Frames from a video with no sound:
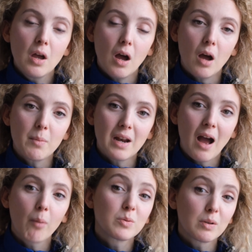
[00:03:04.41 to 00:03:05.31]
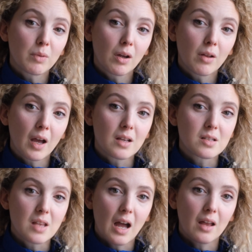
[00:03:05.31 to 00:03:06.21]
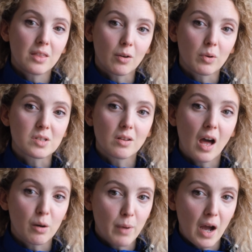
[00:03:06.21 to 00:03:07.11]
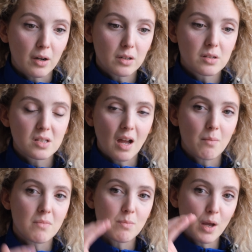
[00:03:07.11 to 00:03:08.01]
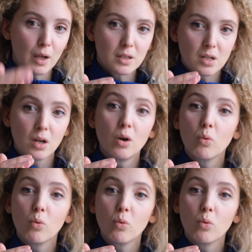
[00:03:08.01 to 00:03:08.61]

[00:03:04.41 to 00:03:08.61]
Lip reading: And it helped me realize that there was a lot of patterns that mimicked